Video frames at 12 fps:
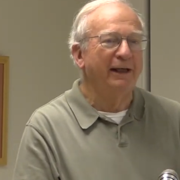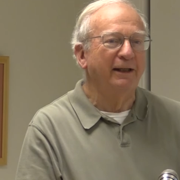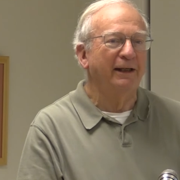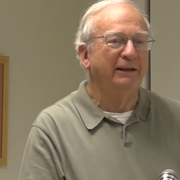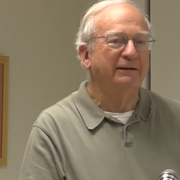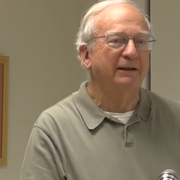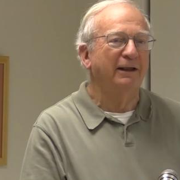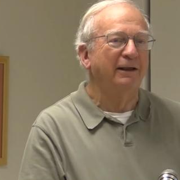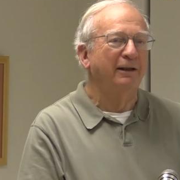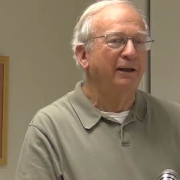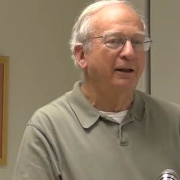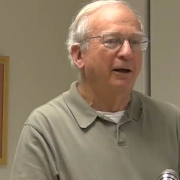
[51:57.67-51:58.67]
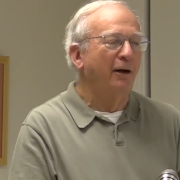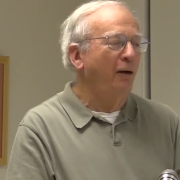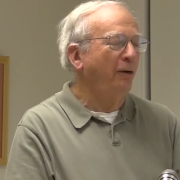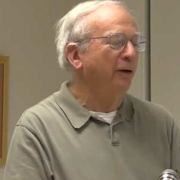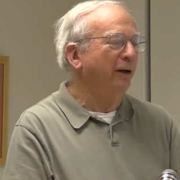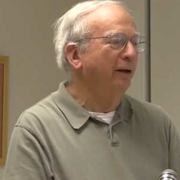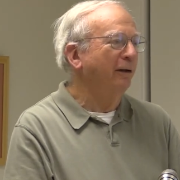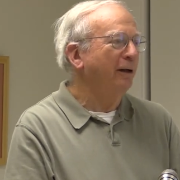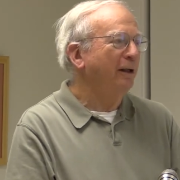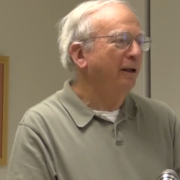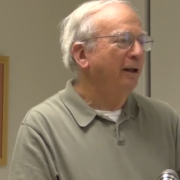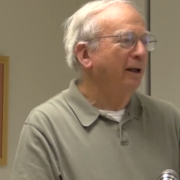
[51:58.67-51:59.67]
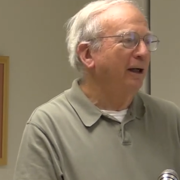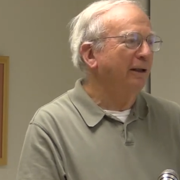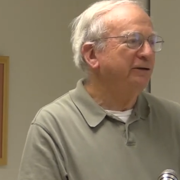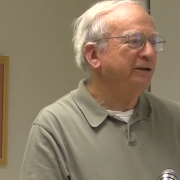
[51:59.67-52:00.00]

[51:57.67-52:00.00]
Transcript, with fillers: in these uh, older uh,